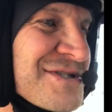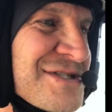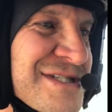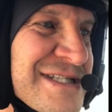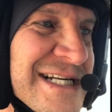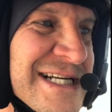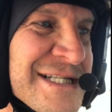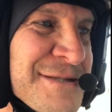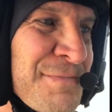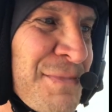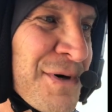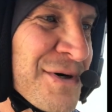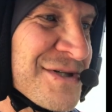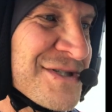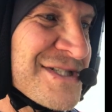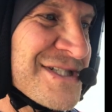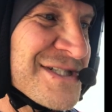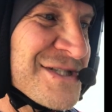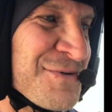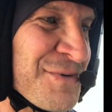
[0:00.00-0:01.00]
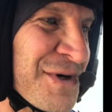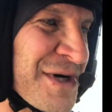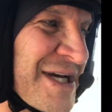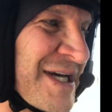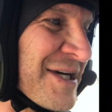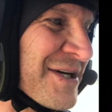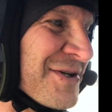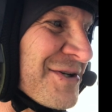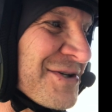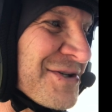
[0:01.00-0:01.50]
six persons were
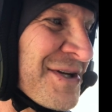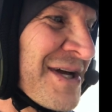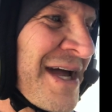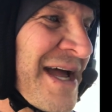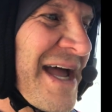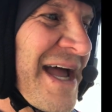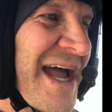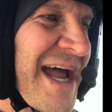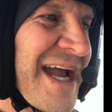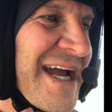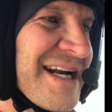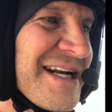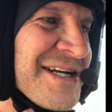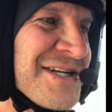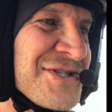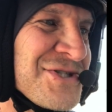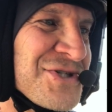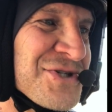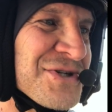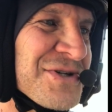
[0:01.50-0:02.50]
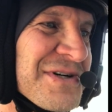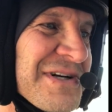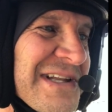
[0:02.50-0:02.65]
killed, eight injured.